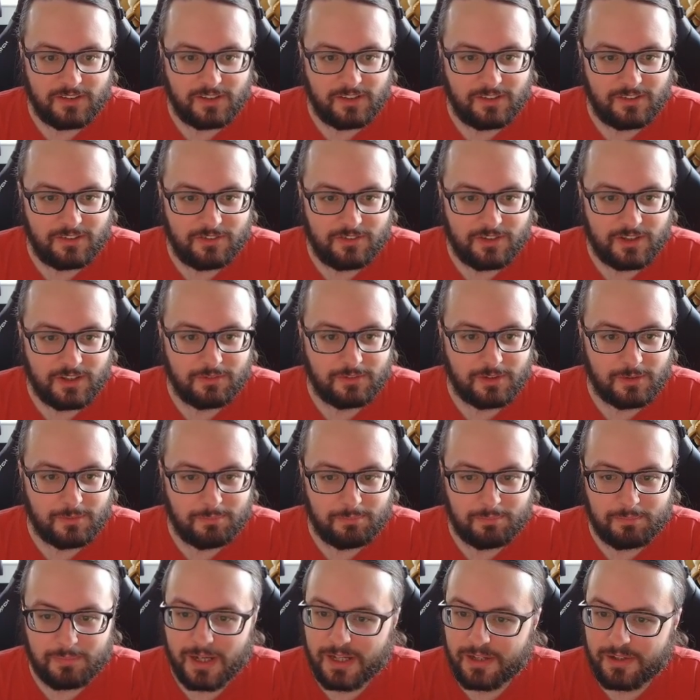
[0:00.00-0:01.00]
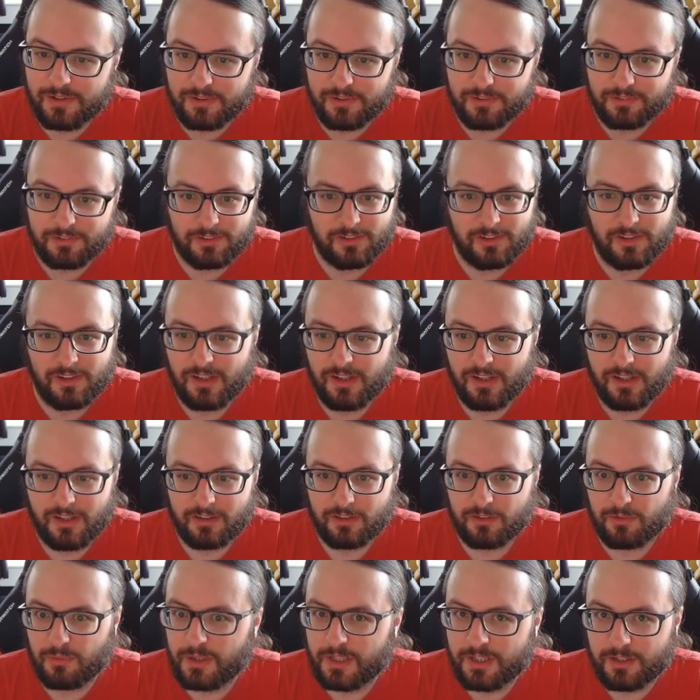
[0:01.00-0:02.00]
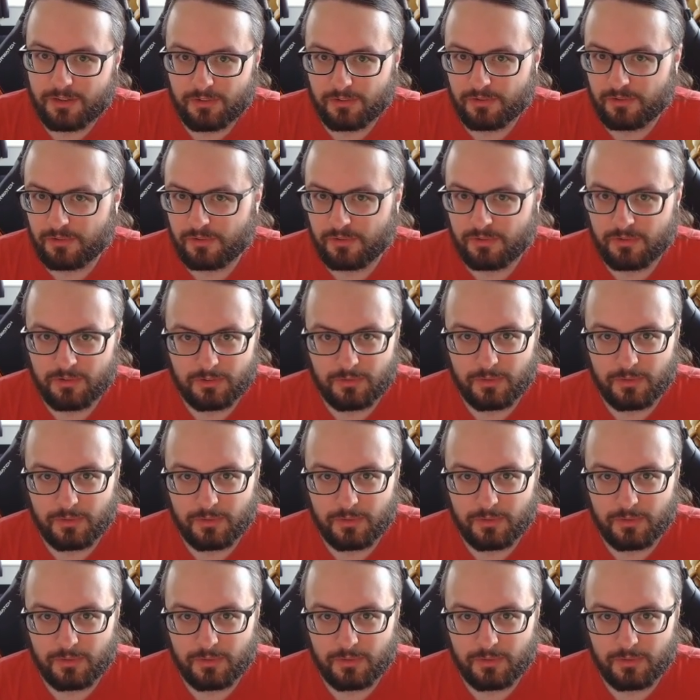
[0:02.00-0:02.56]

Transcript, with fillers: TCG it was about 22,